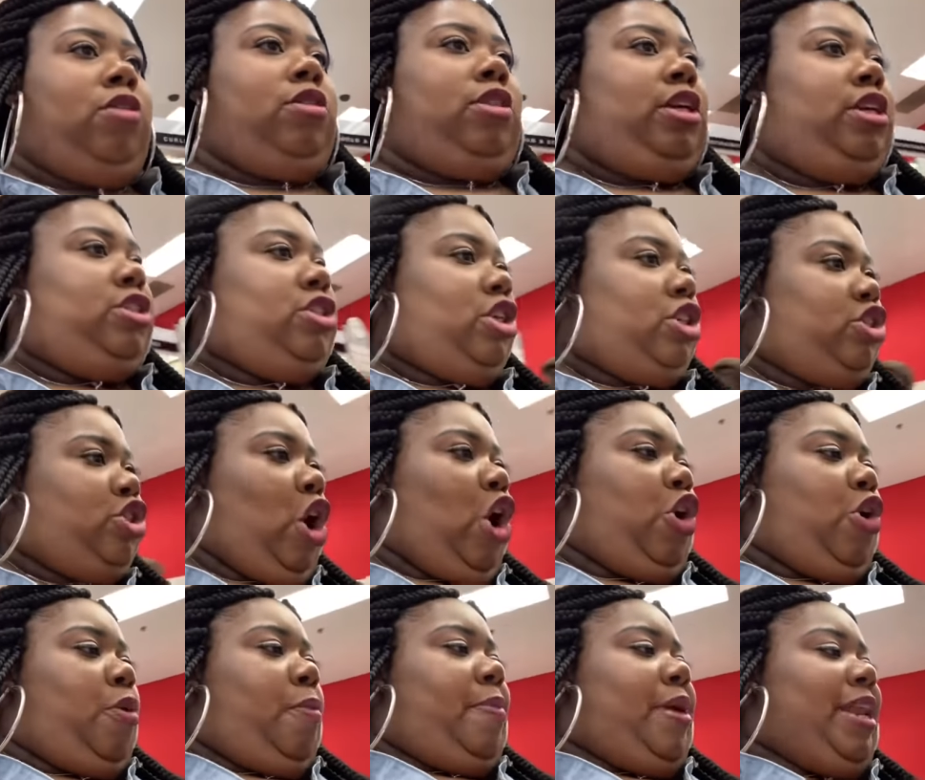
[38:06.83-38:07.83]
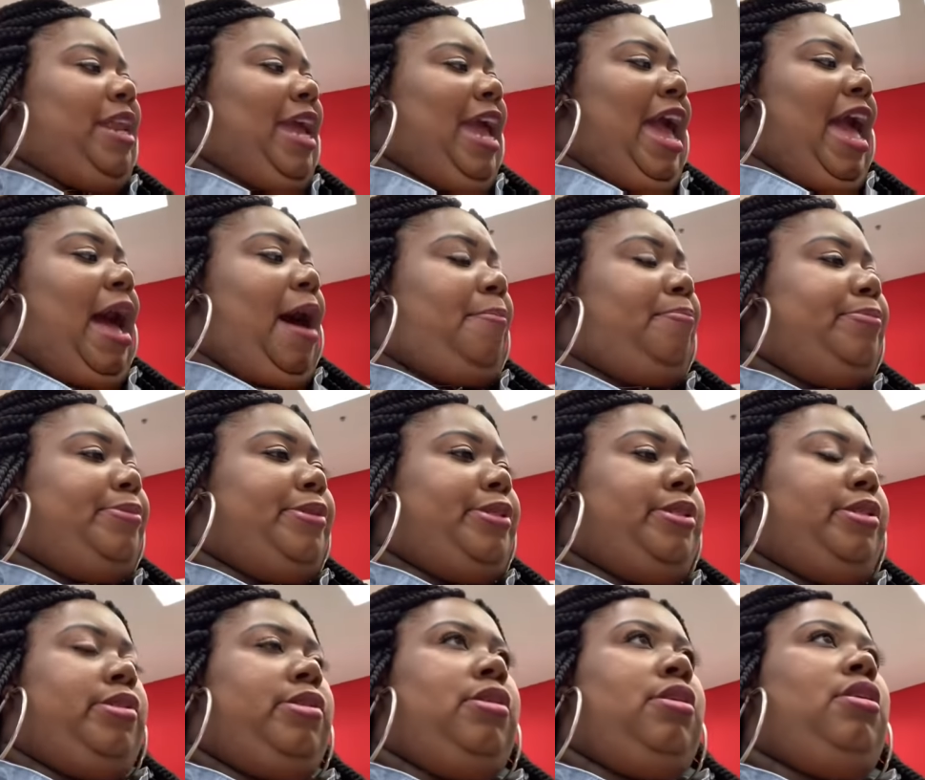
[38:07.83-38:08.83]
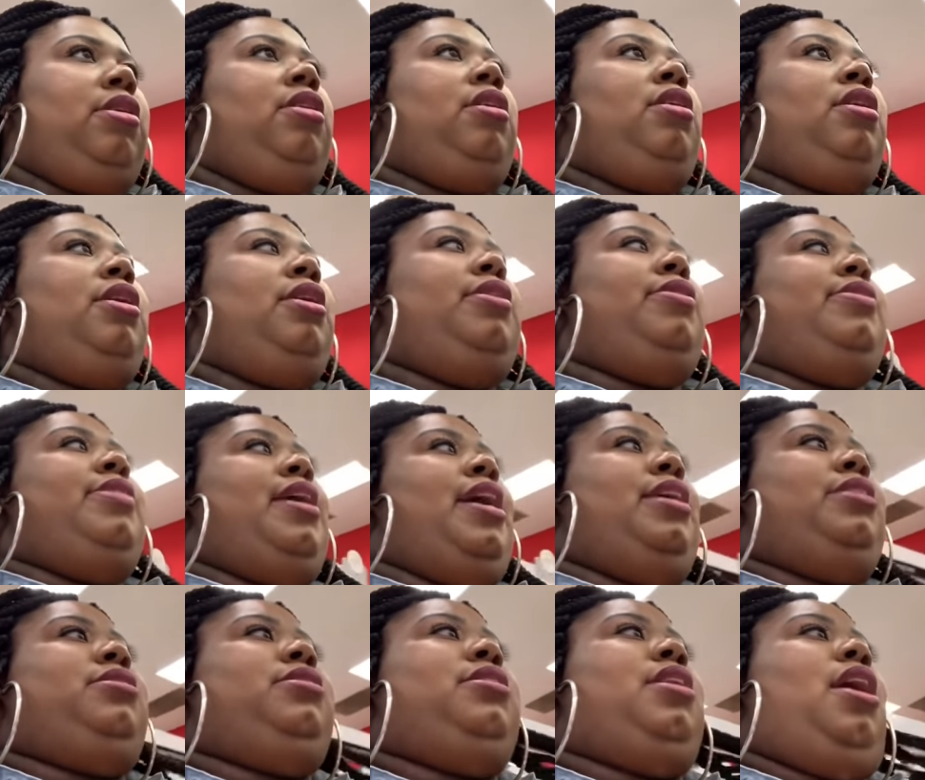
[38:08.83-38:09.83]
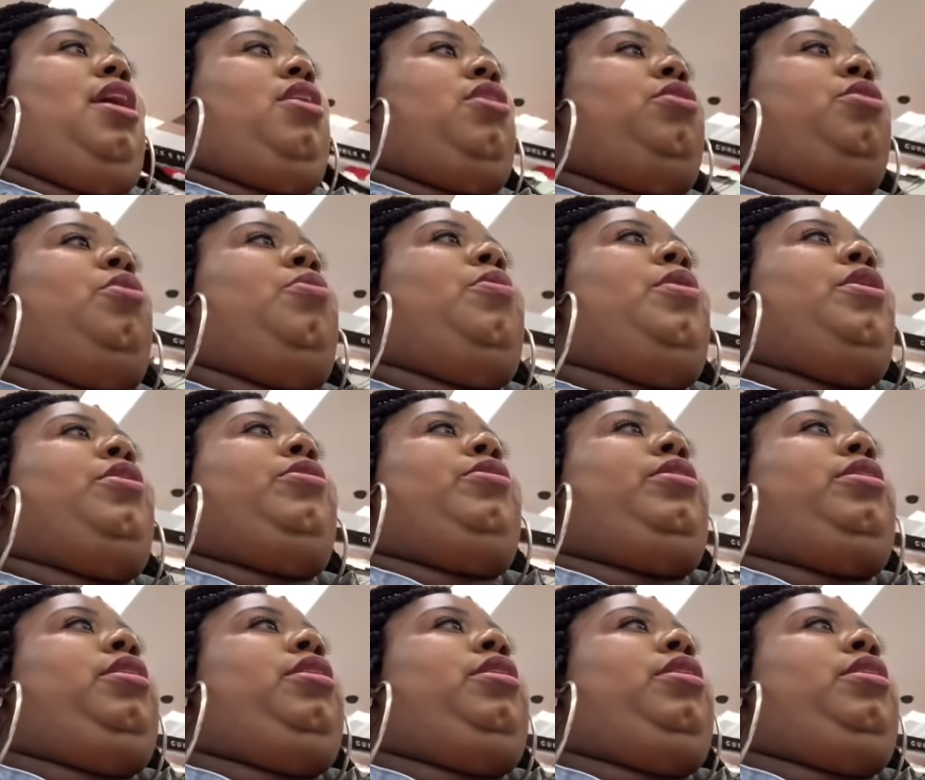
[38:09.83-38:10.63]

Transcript: These are turban caps. That's not gonna work.